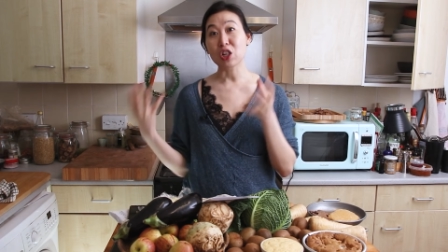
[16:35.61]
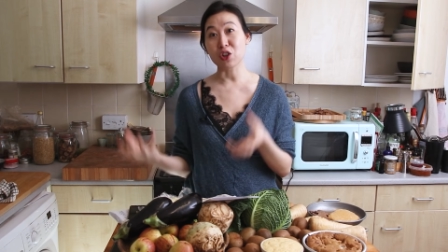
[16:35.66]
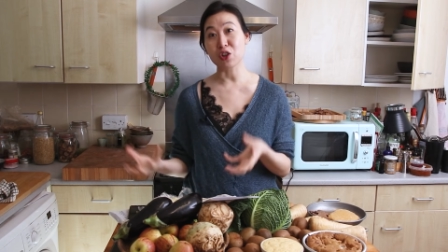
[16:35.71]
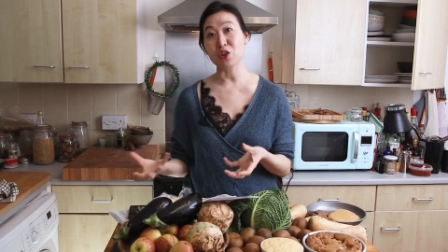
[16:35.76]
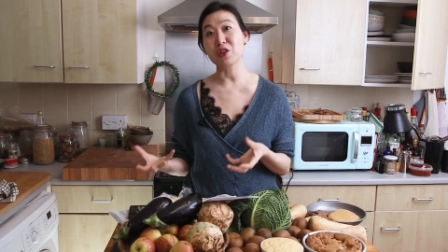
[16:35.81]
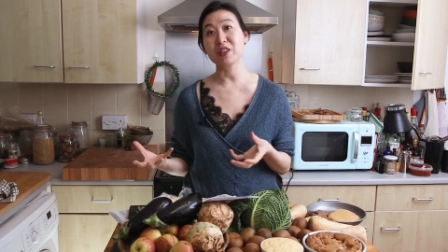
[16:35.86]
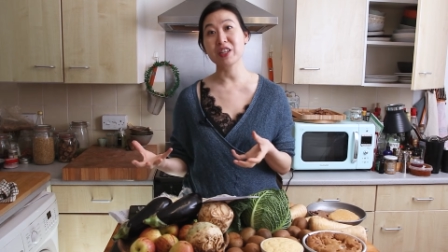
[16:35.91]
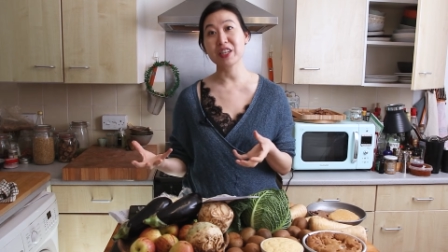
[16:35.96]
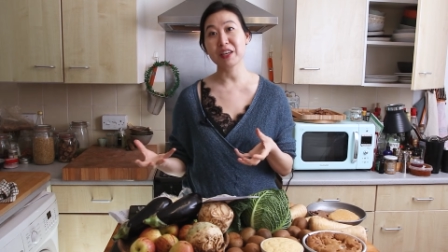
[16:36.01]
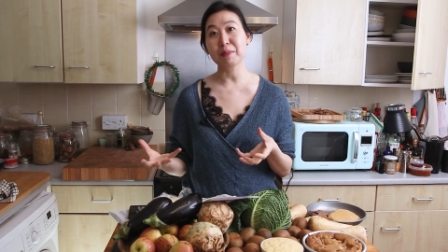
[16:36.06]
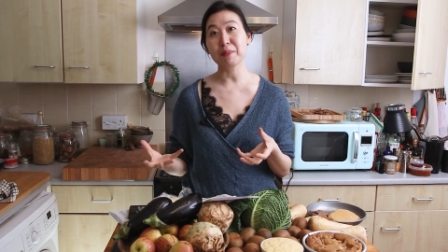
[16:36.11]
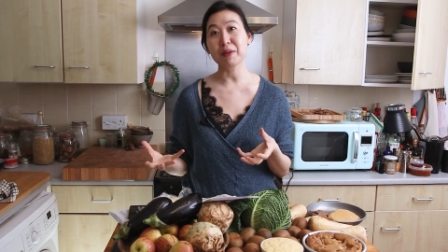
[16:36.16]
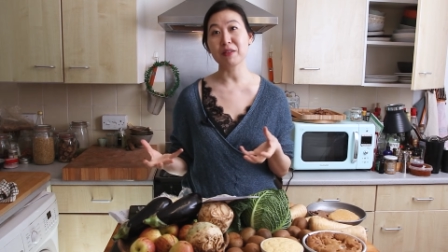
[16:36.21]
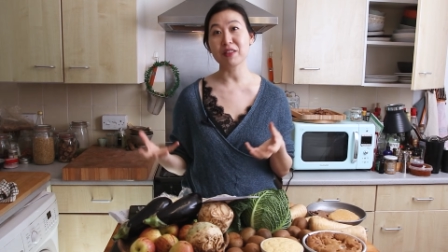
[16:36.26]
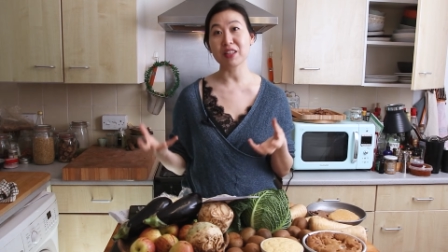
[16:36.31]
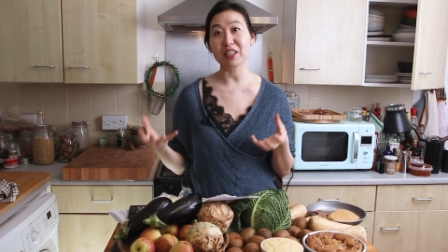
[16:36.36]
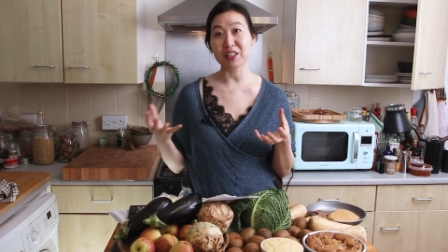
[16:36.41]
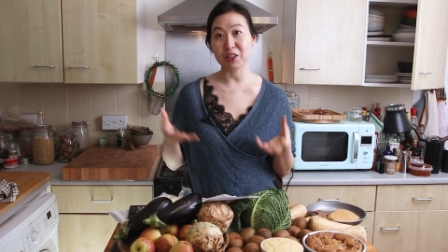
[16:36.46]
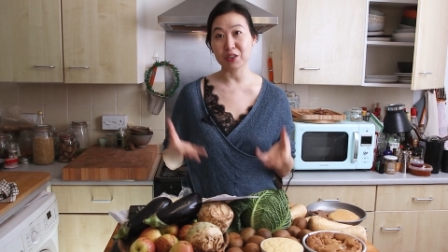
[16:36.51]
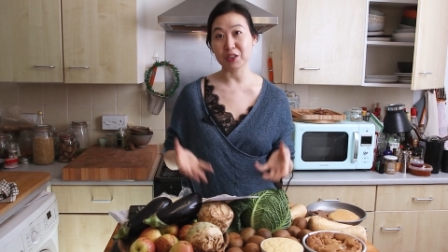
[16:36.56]
learning
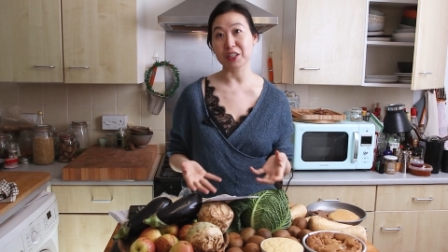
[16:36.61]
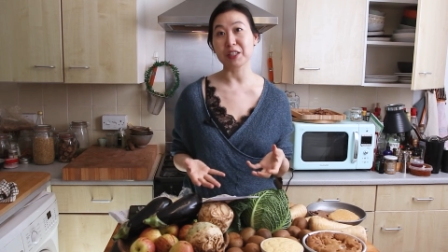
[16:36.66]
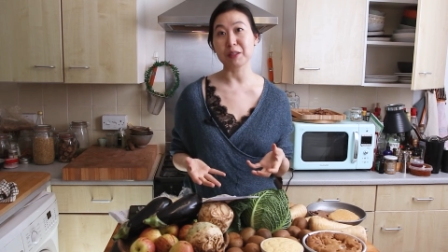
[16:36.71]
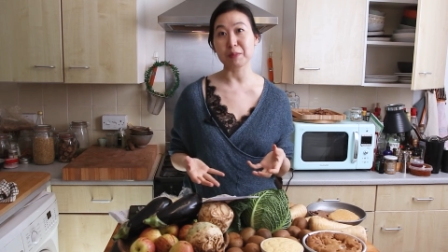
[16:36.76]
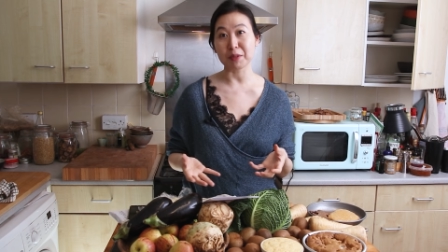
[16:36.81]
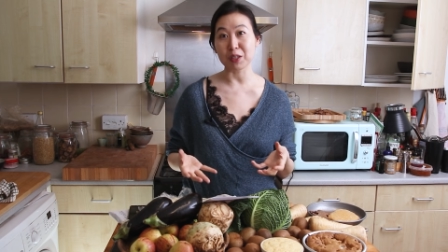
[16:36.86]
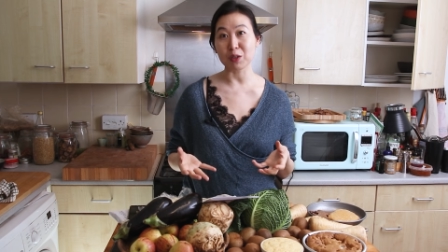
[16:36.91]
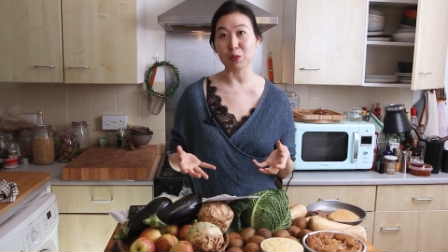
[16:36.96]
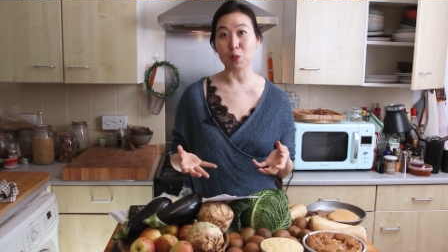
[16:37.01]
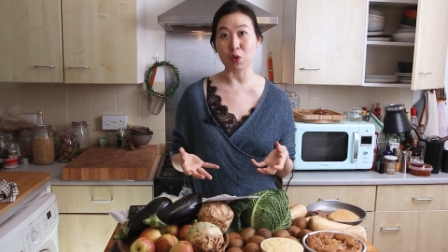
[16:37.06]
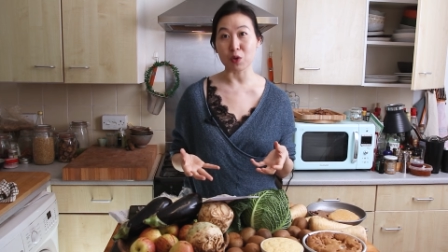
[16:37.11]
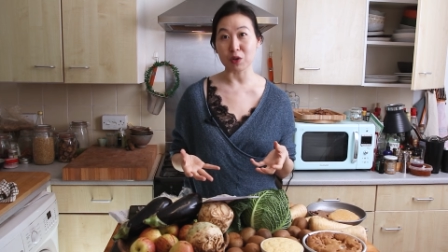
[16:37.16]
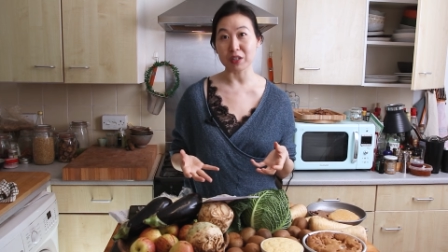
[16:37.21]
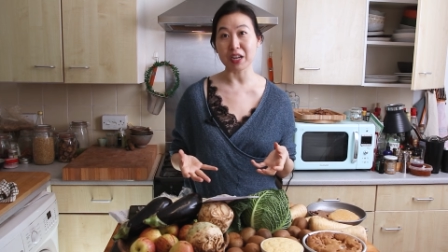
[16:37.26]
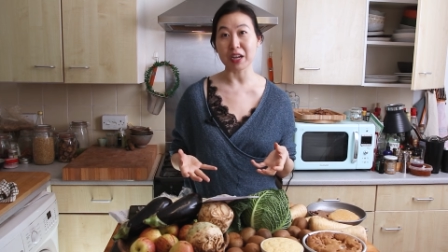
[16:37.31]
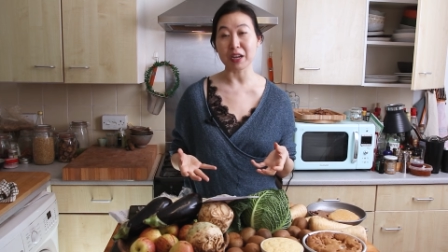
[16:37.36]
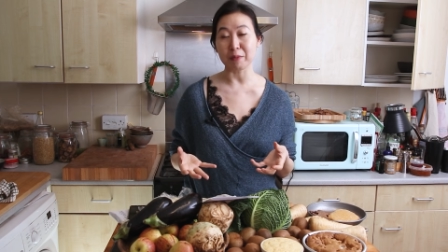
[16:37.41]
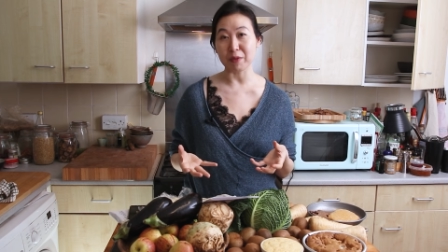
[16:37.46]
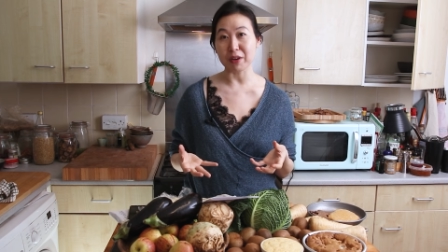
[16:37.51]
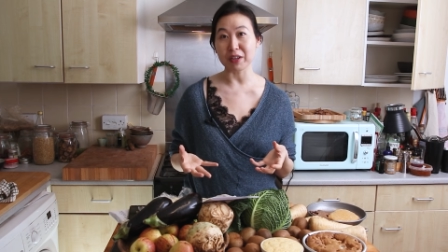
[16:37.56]
about these Christmas
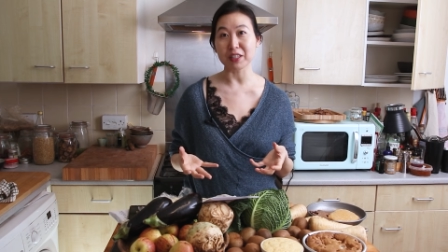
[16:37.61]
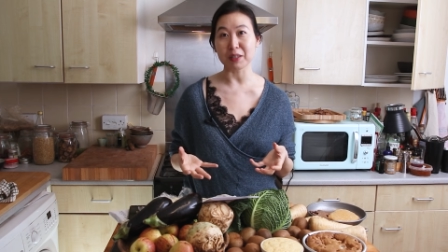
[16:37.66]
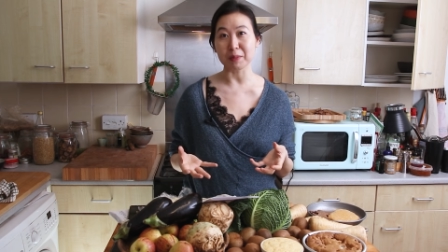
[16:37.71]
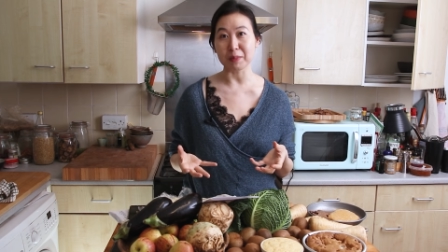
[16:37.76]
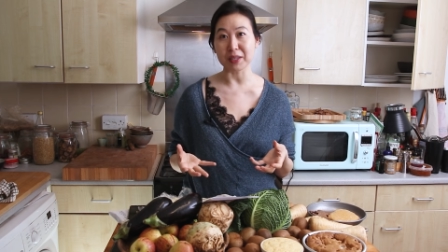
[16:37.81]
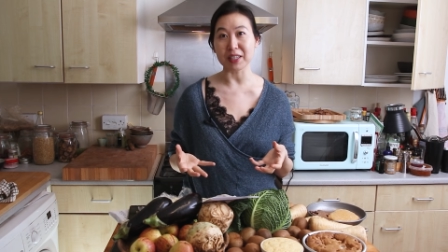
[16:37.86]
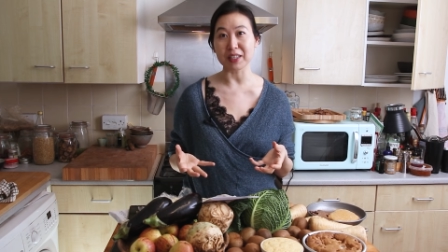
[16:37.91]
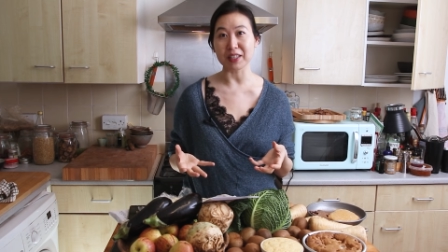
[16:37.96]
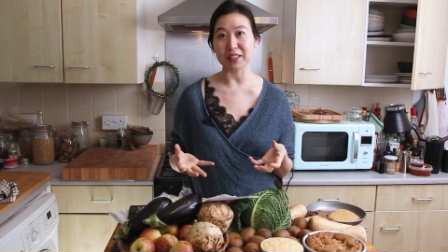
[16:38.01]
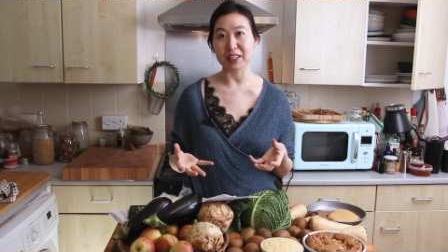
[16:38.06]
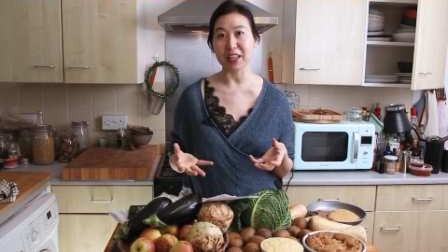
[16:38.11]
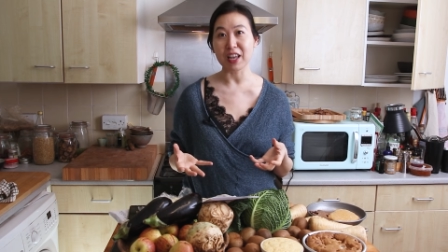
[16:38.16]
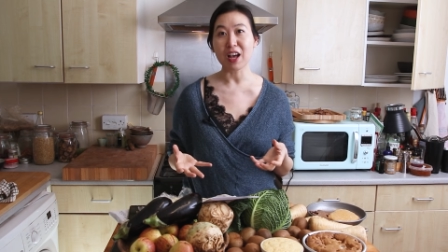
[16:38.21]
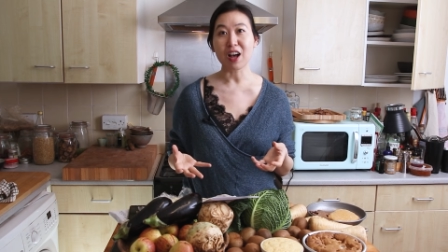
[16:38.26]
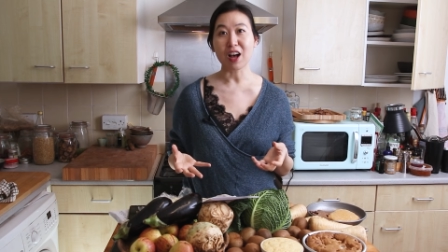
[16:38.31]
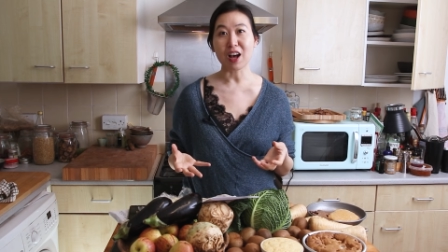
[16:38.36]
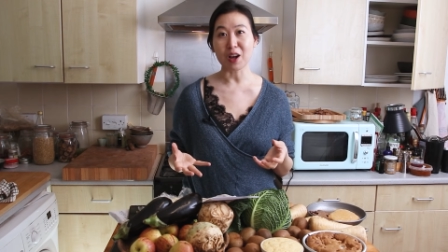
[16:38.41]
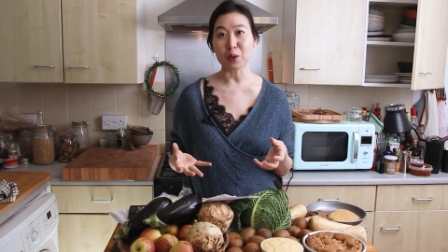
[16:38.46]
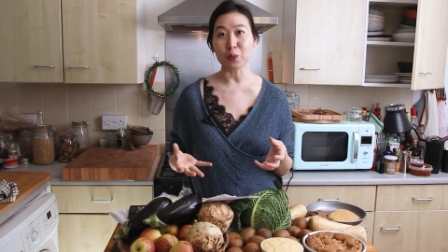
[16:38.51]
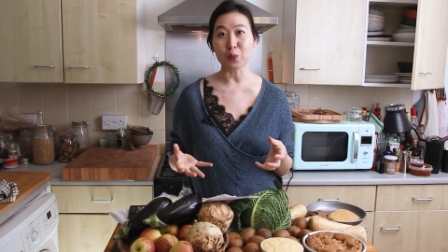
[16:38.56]
wartime recipes
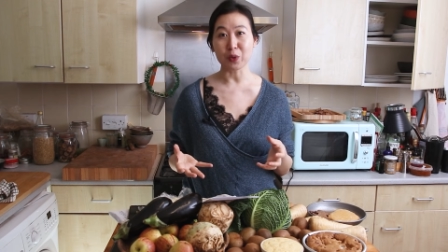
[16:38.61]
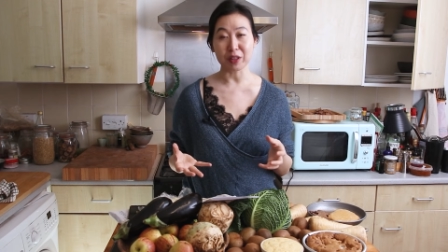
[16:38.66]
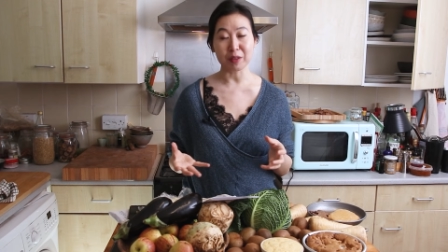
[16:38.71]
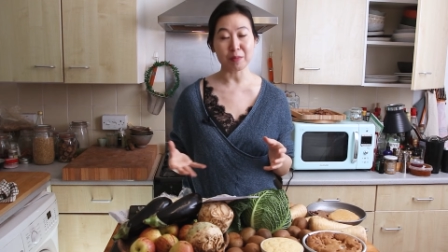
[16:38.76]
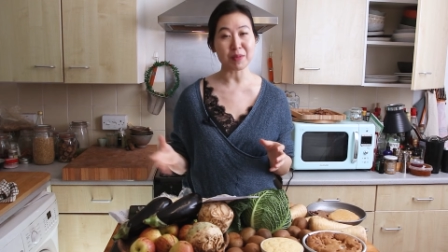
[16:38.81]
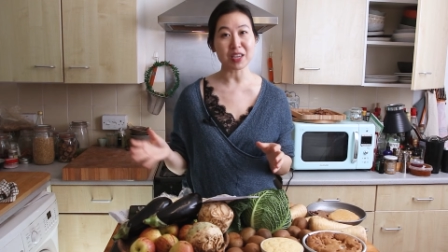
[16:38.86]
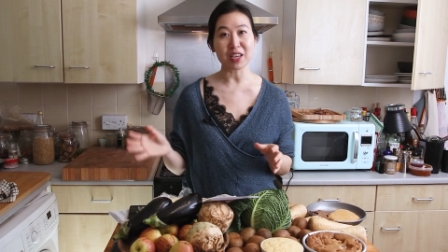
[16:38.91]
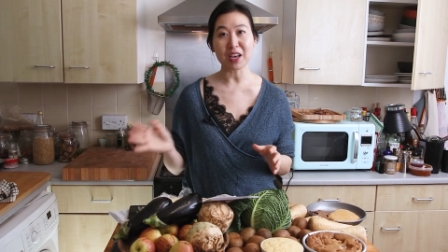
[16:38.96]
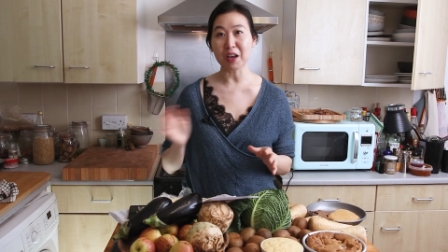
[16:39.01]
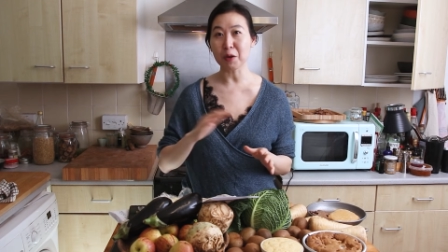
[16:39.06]
uh, with me.